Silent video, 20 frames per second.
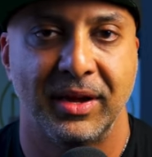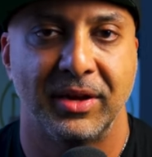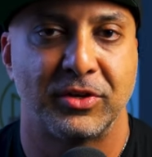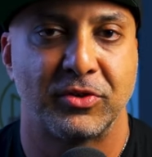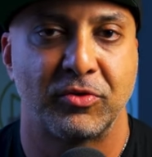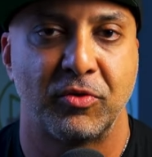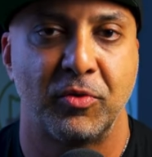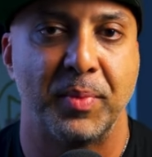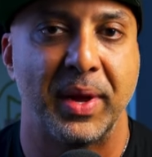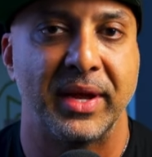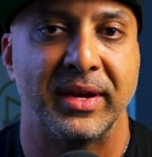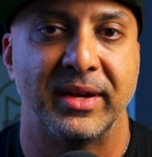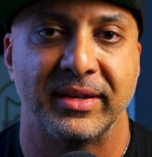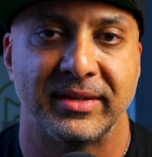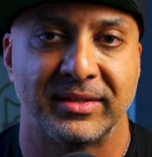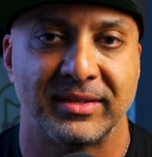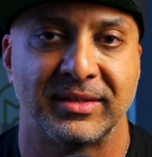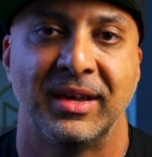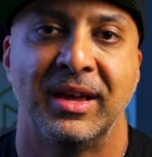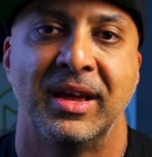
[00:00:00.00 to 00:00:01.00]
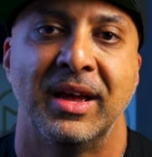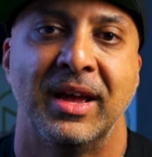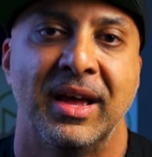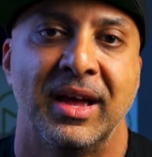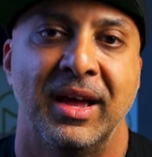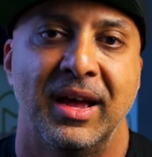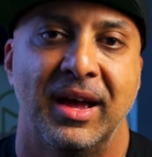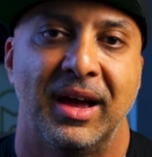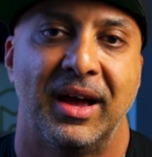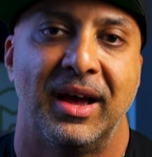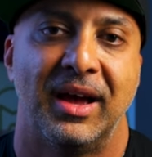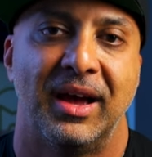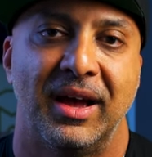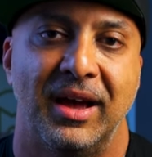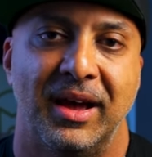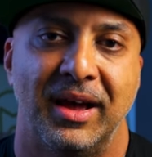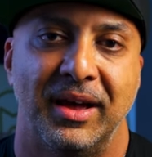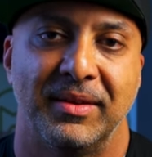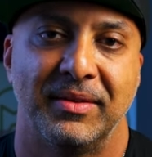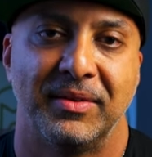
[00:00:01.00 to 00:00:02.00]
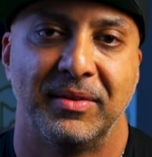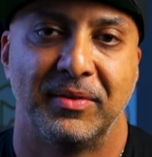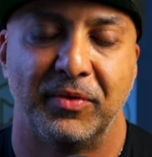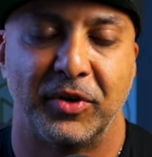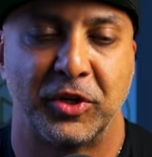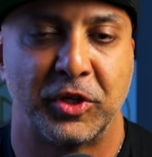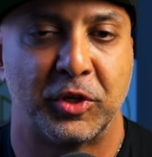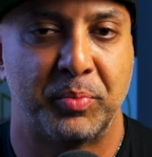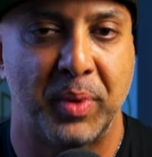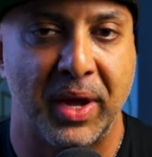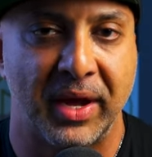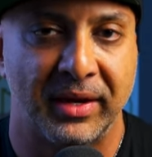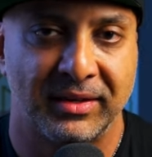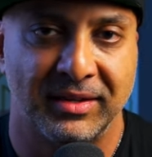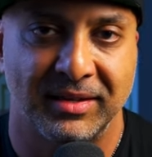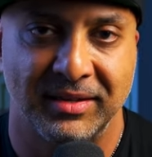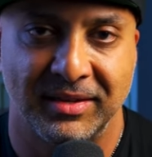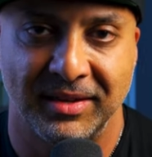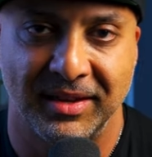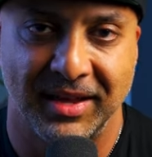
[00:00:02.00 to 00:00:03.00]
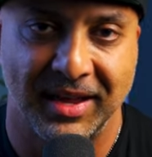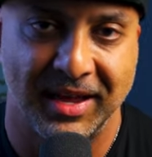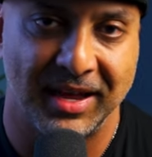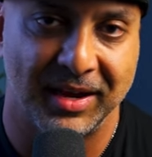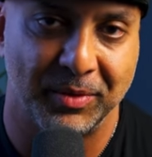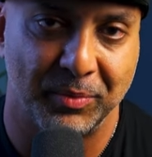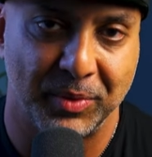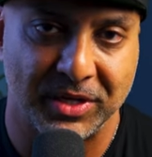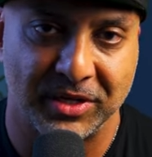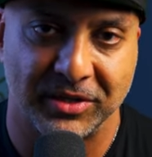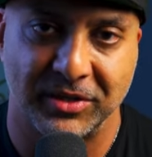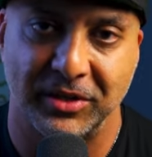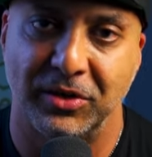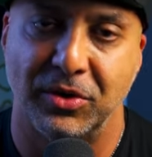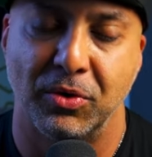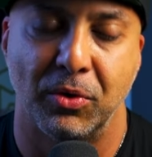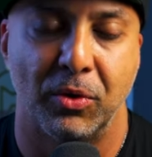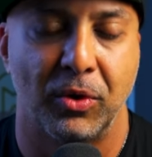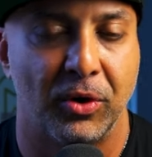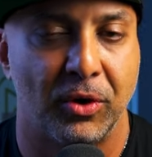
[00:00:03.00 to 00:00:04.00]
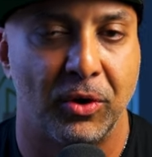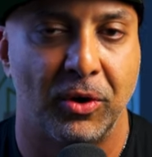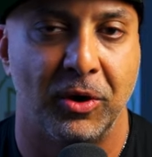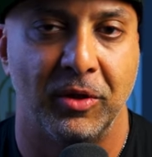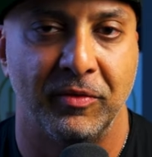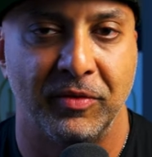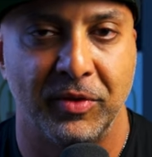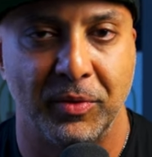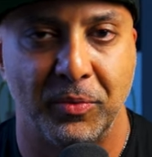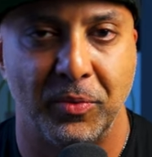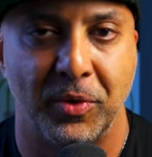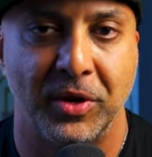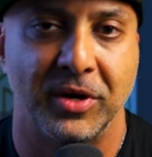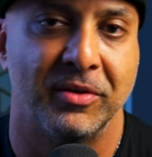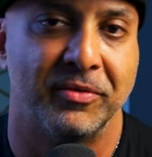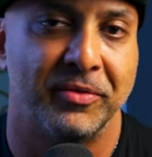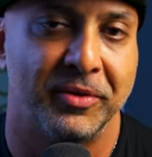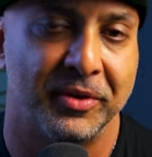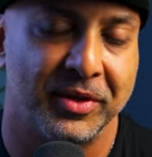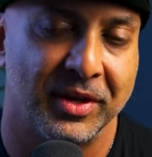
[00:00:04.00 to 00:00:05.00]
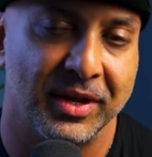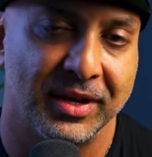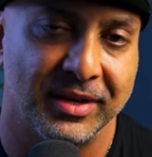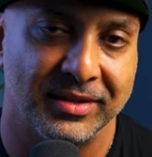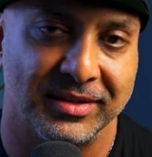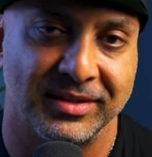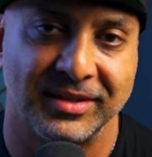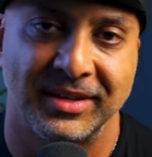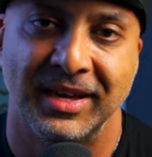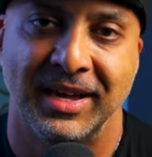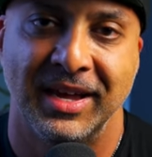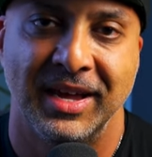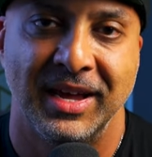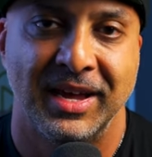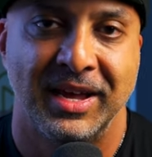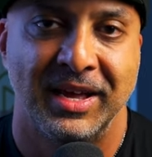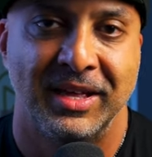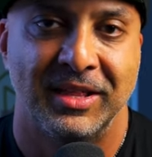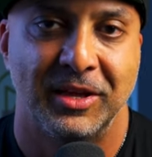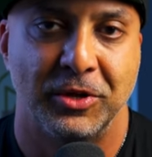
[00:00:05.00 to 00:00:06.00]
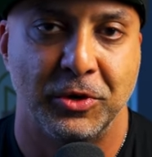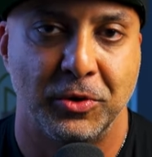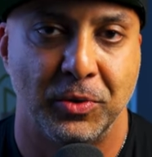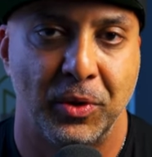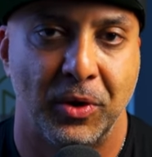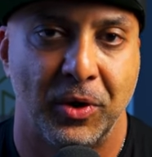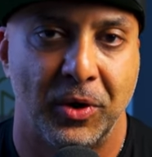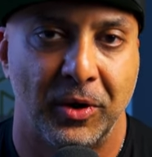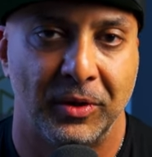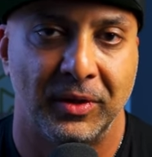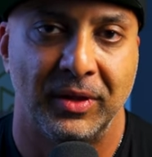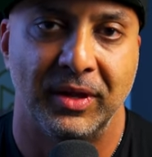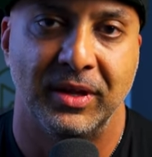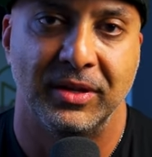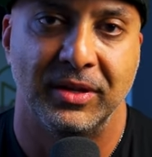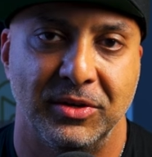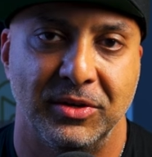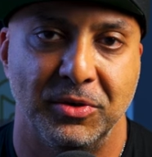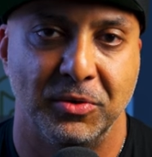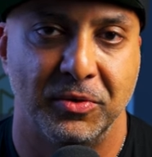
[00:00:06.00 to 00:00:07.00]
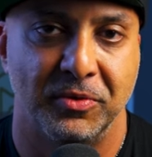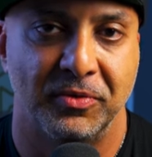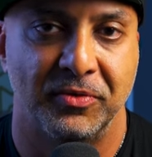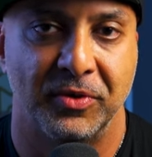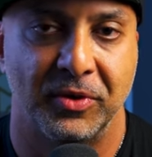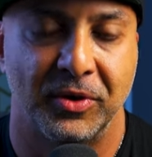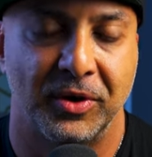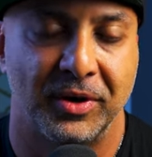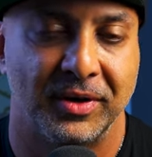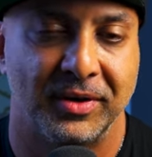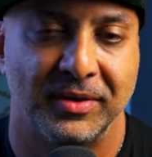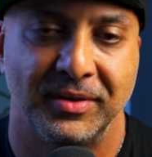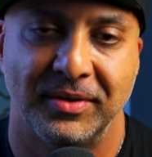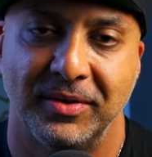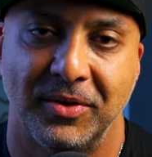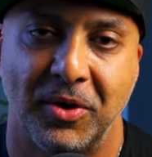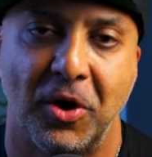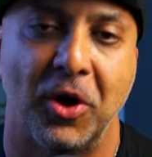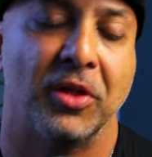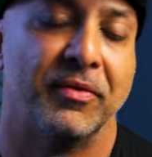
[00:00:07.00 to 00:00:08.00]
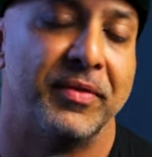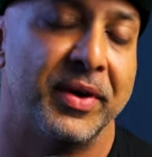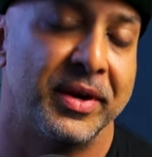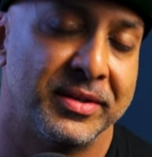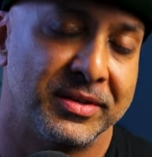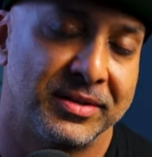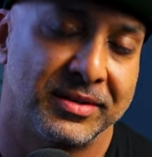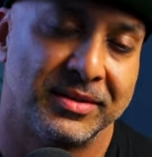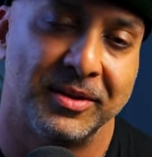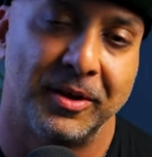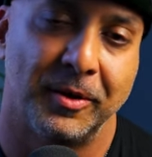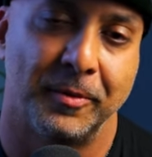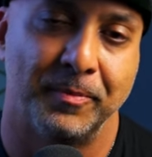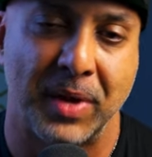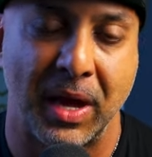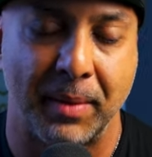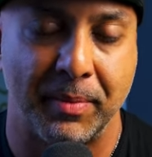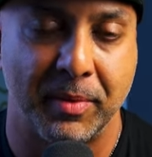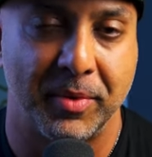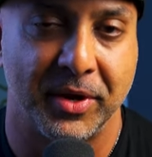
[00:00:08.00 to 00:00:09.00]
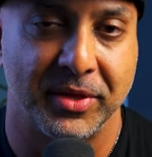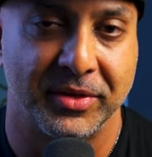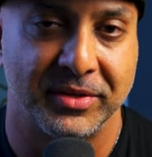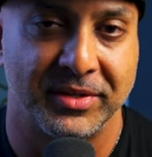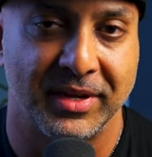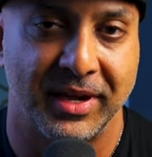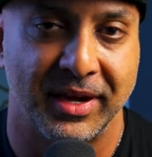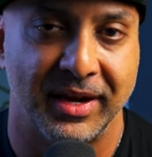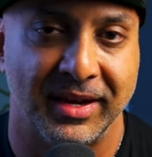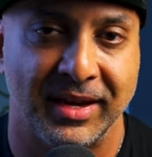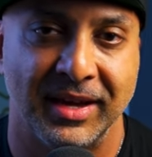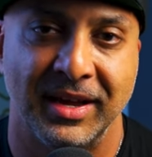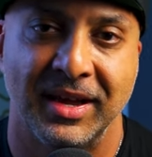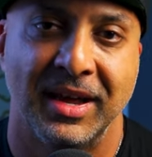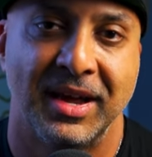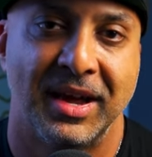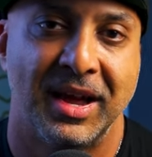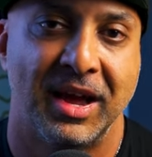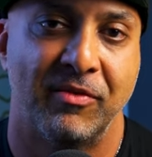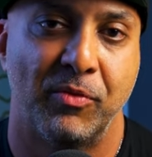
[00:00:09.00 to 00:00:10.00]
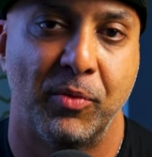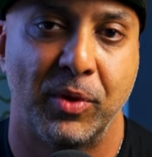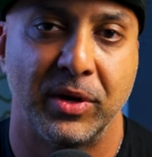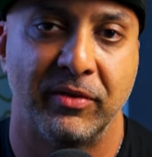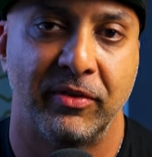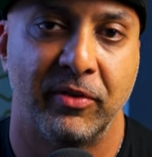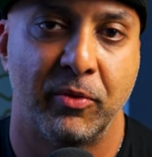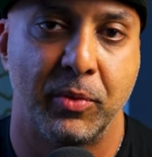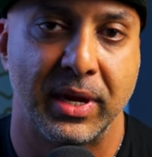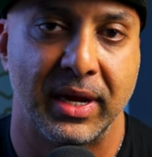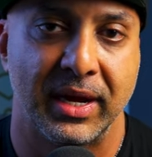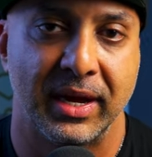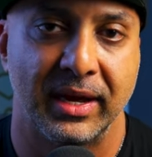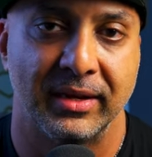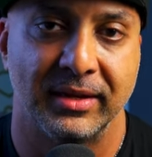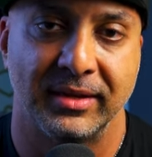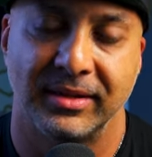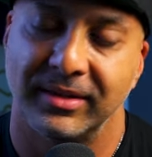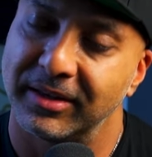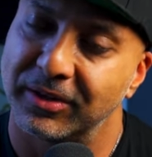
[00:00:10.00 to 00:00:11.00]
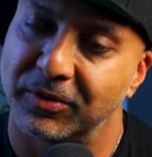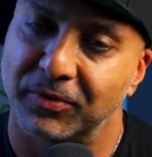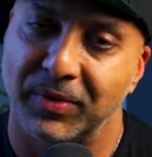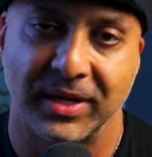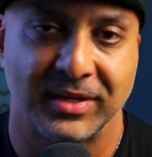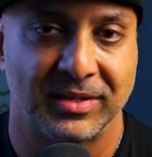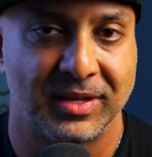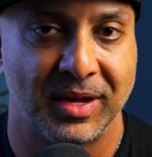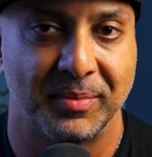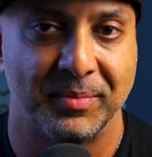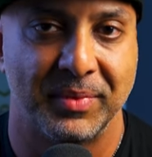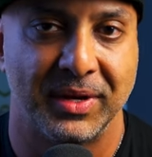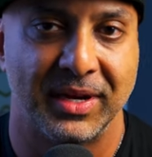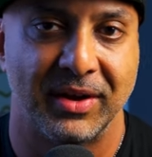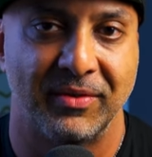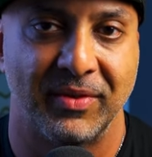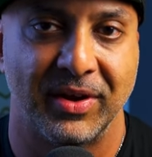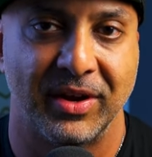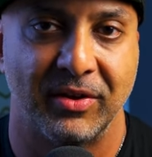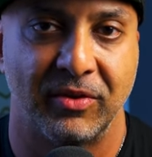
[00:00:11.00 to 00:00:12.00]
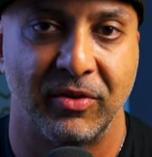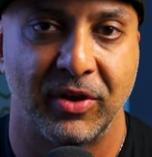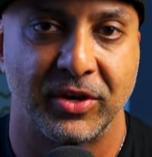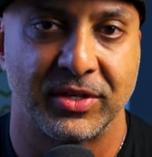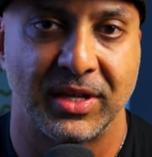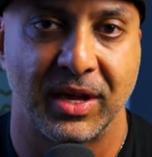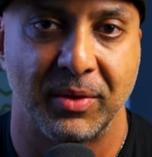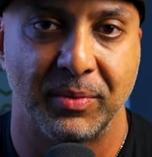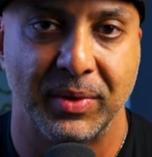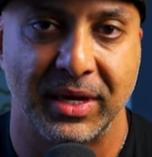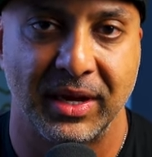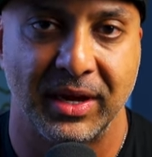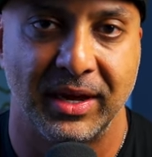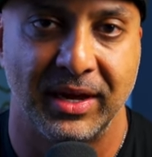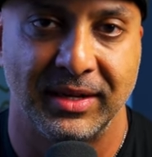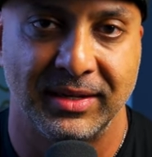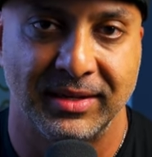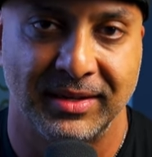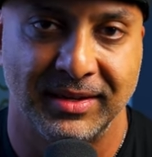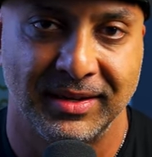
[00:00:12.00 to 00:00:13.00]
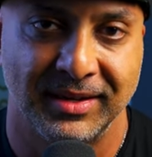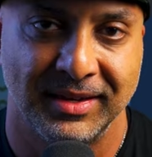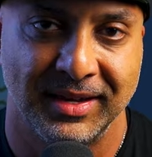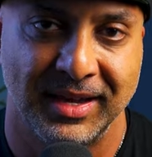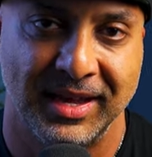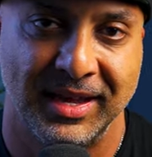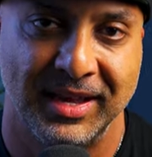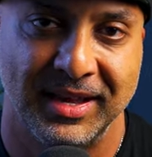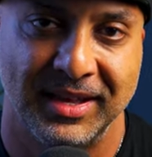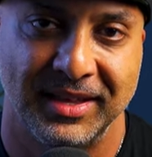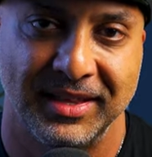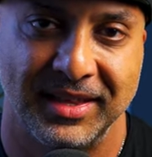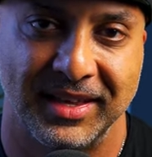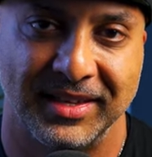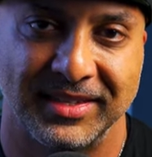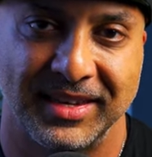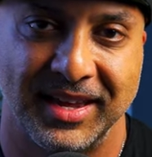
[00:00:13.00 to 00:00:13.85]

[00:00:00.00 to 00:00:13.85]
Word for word: tremendous uh, respect, and we just adore all of the wonderful things that you all do for all of us. So happy Mother's Day. Have a wonderful weekend. Let's rest up and get ready to crush that week ahead. Let's